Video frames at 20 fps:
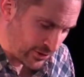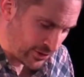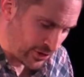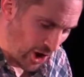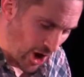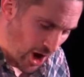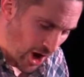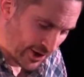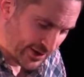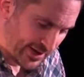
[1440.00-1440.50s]

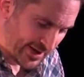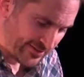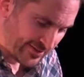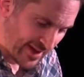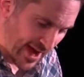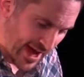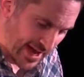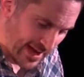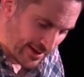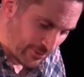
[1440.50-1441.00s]
God is
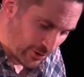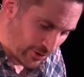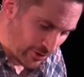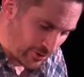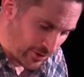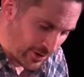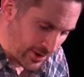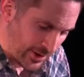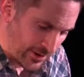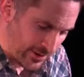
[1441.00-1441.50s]

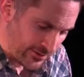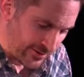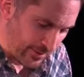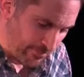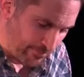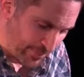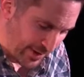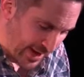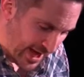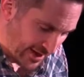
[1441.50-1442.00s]
able to
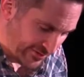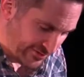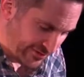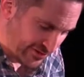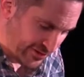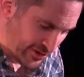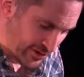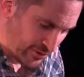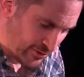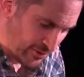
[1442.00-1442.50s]
bless
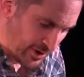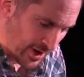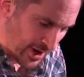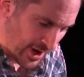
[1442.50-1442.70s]
you